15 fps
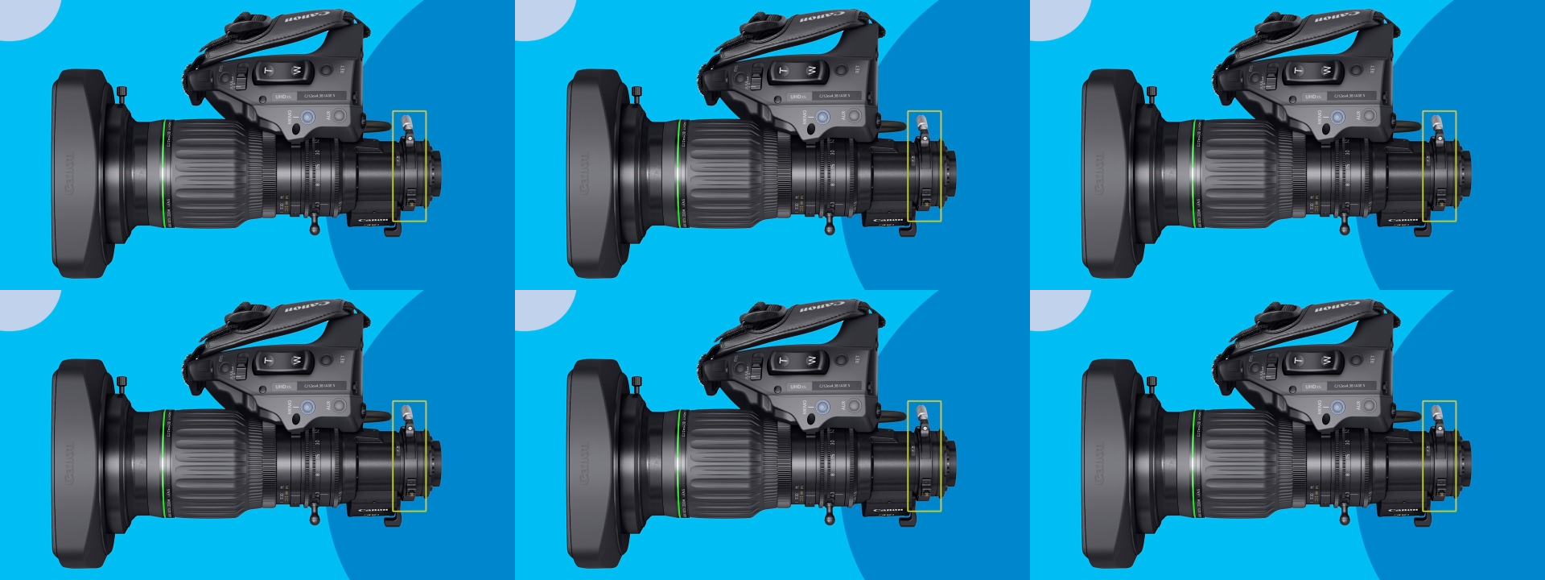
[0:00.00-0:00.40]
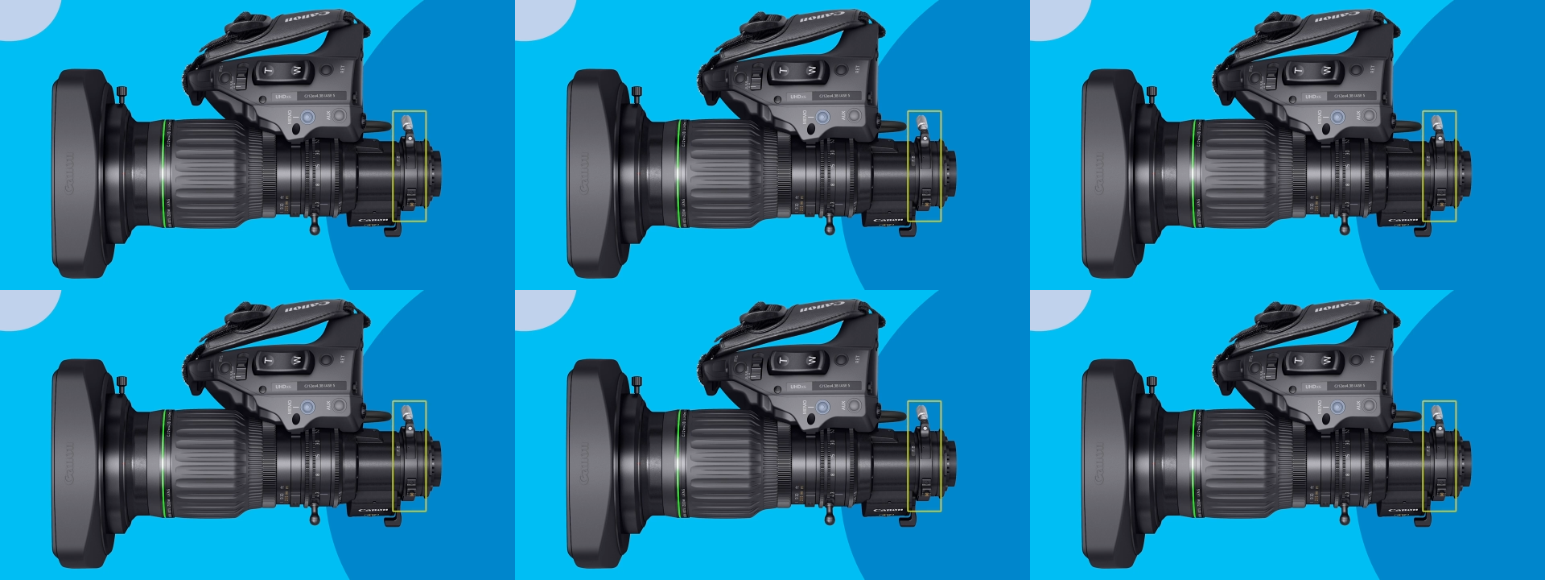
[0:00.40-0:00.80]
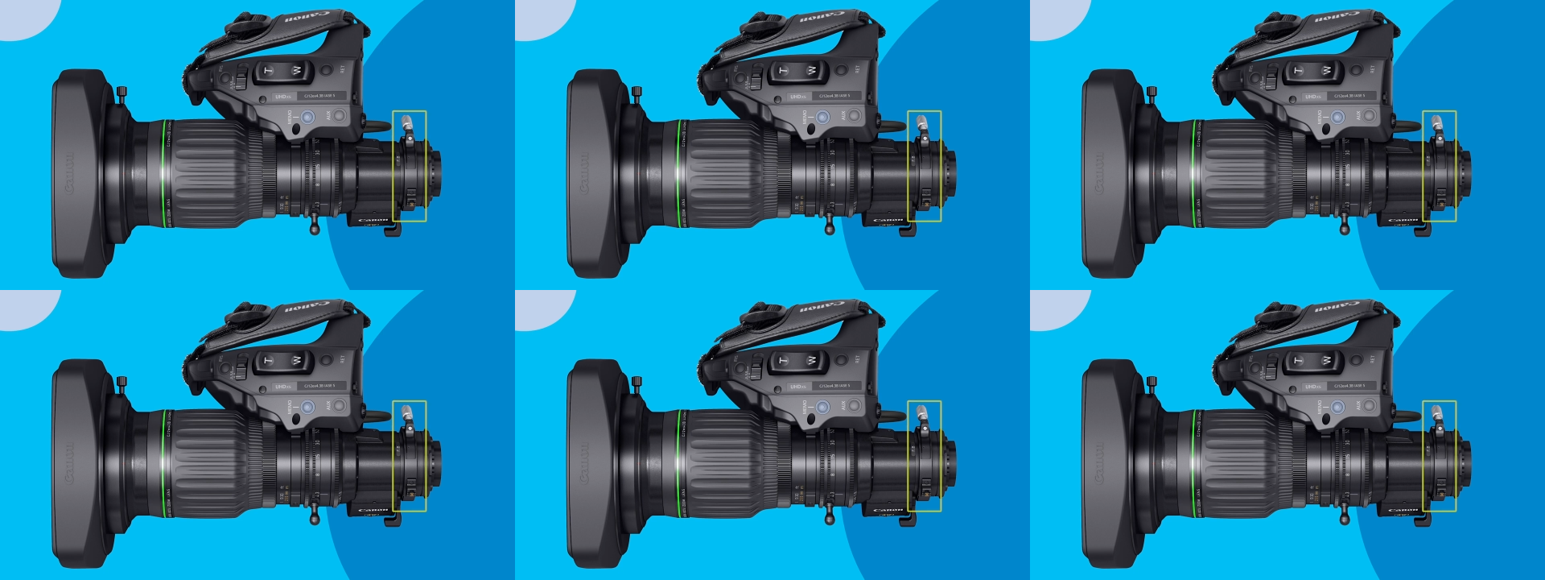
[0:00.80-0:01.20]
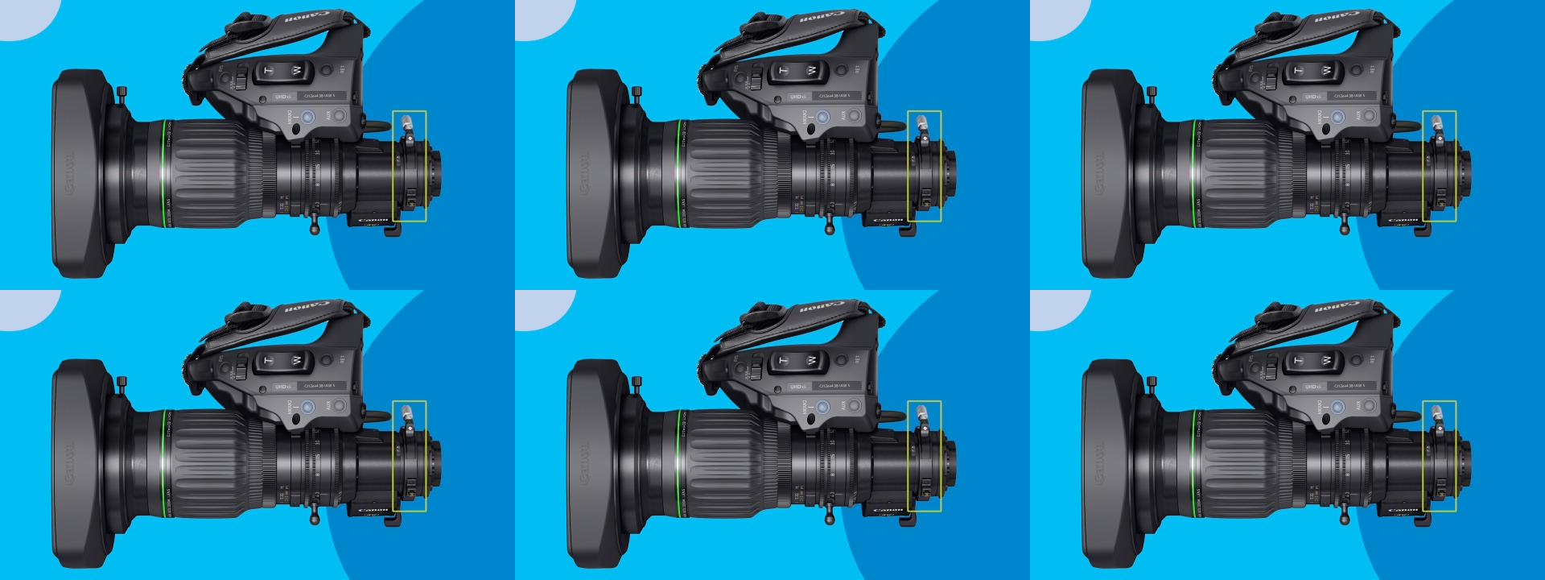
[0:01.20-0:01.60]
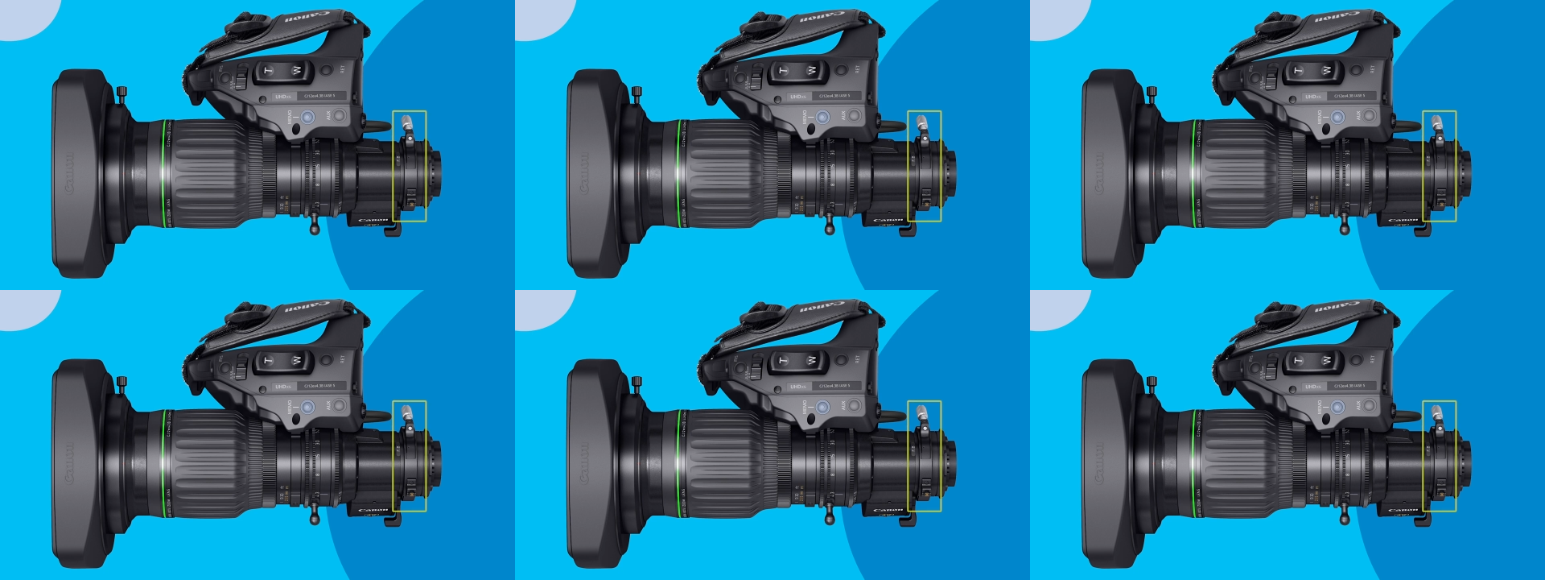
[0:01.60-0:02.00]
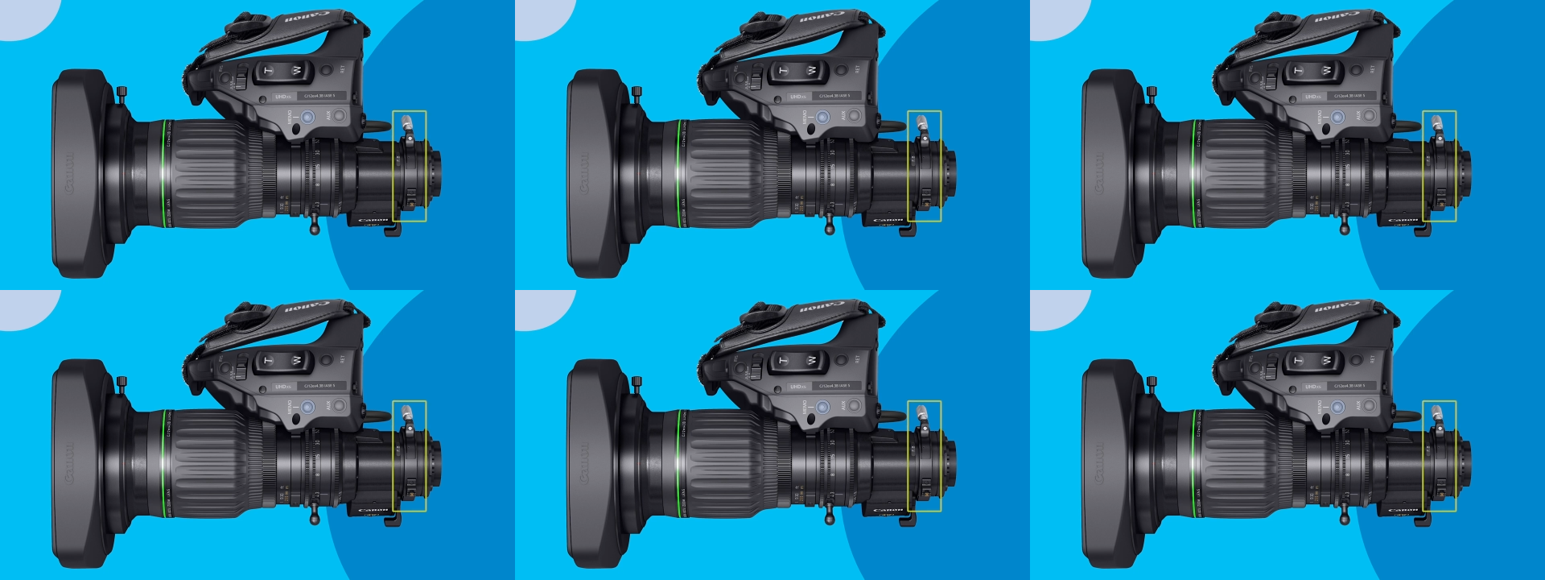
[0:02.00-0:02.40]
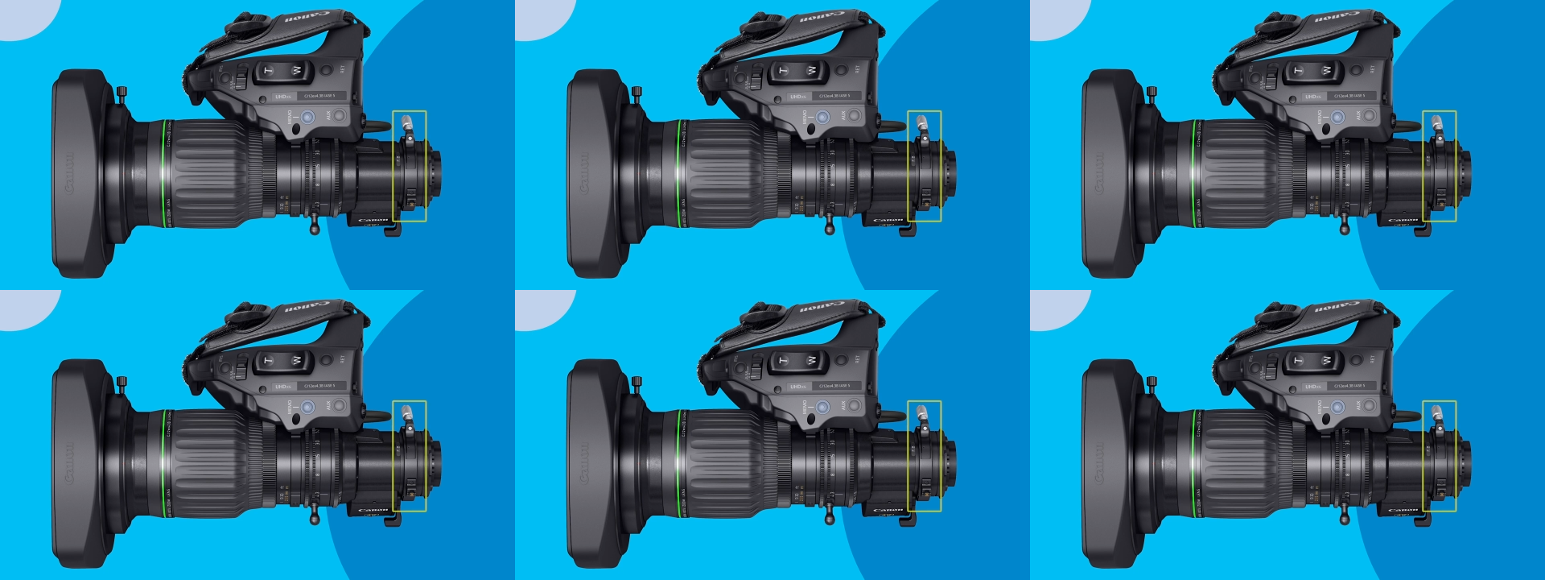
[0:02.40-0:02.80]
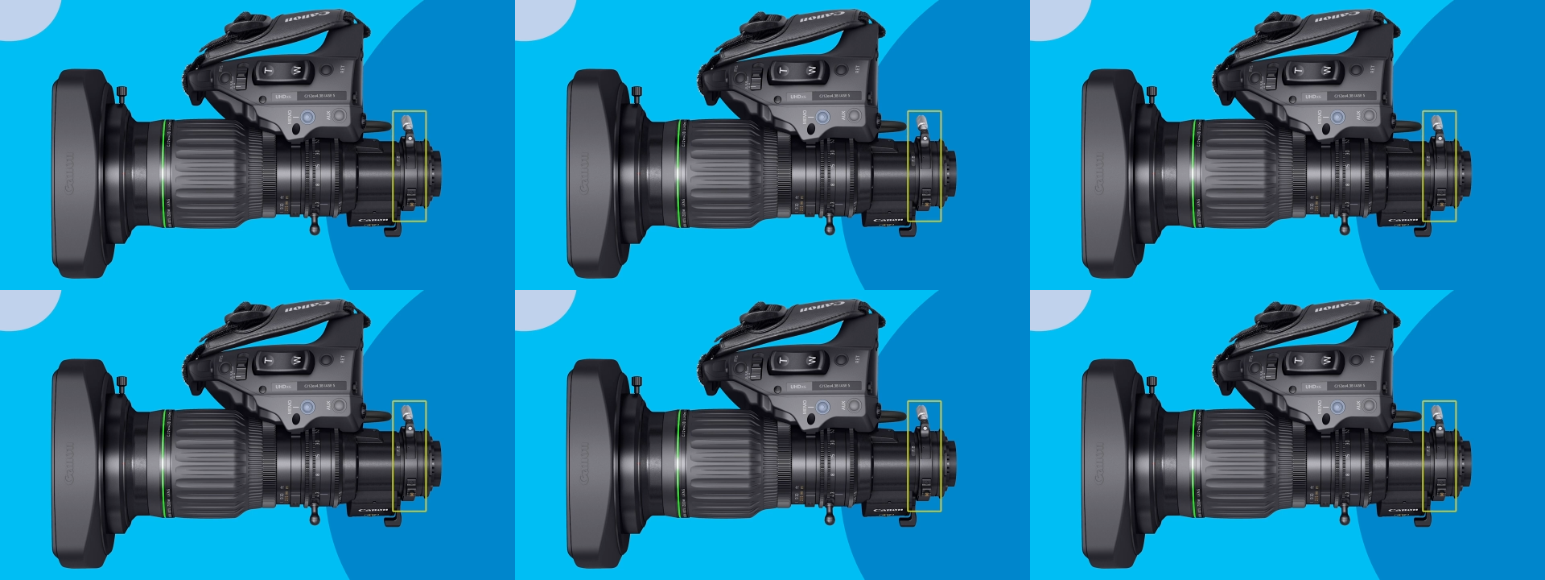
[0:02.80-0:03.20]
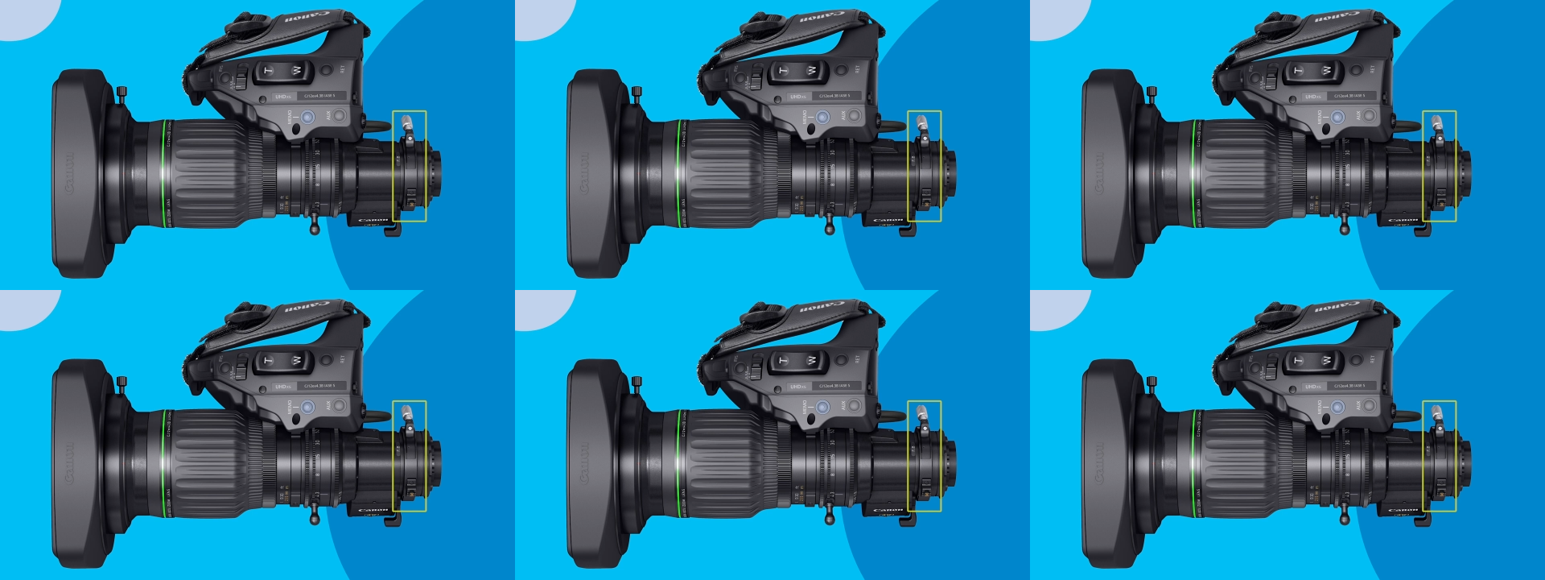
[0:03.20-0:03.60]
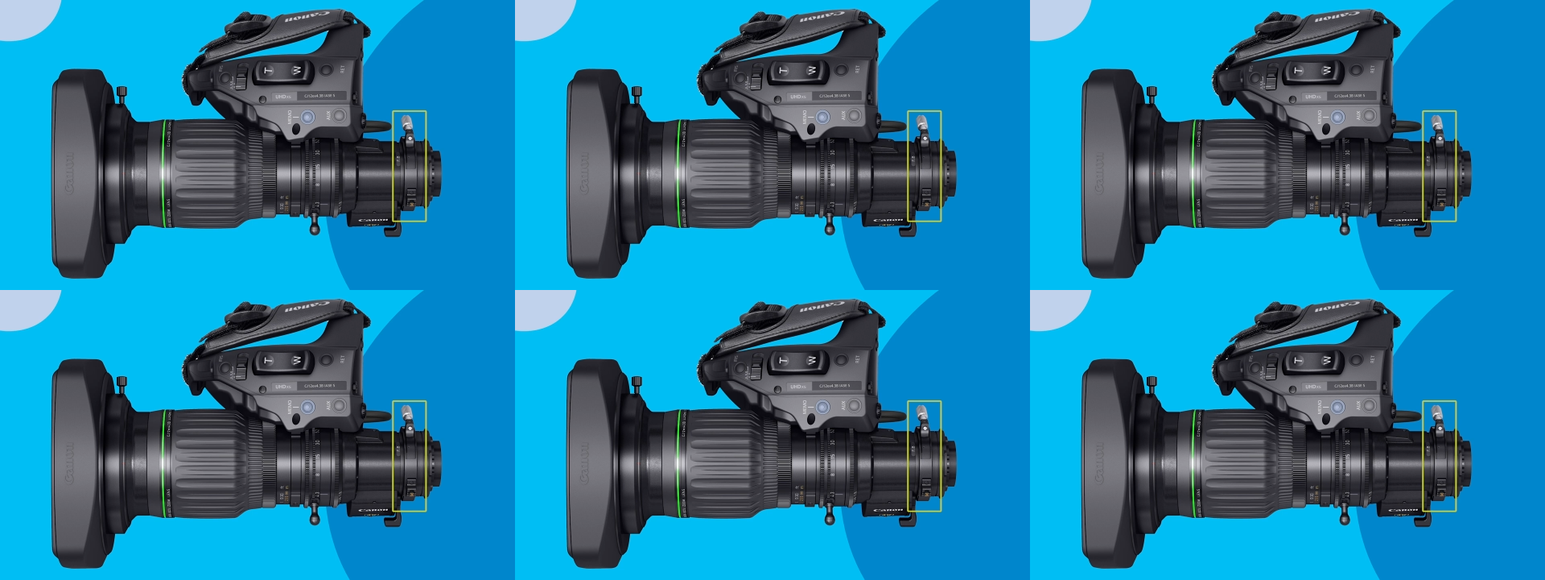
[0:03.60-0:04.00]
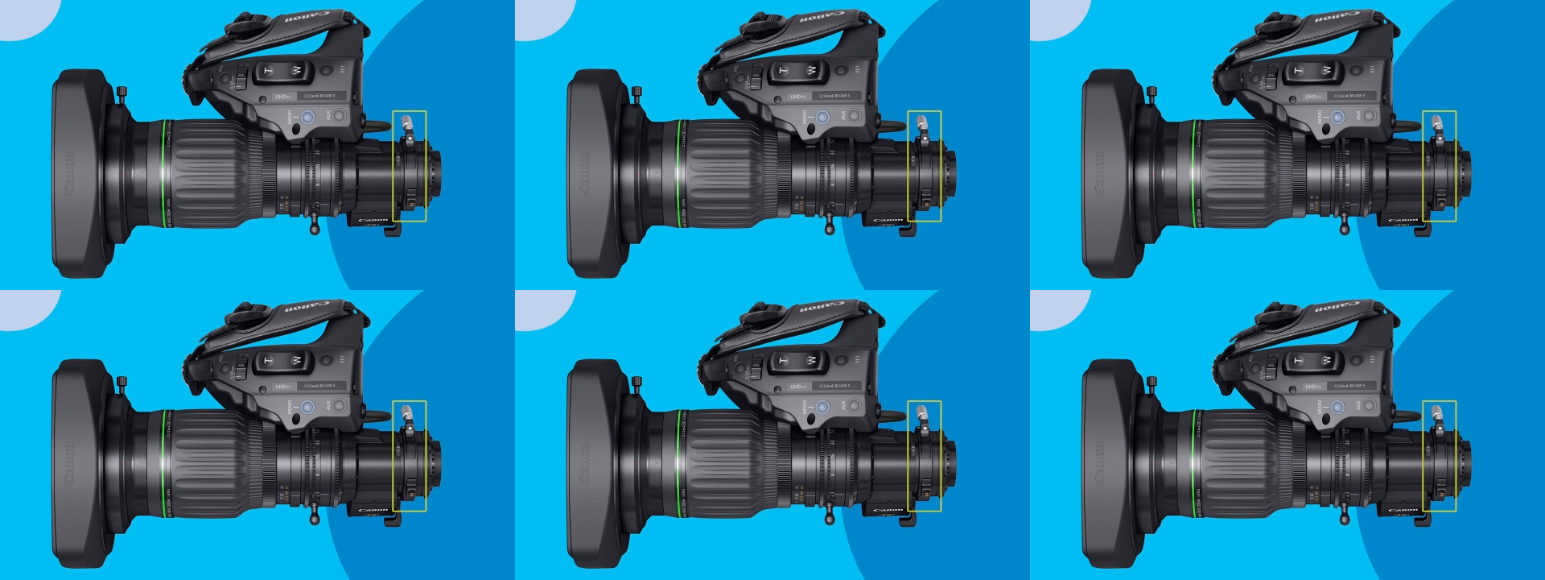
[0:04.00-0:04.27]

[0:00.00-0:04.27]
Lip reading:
[unreadable: no face in view]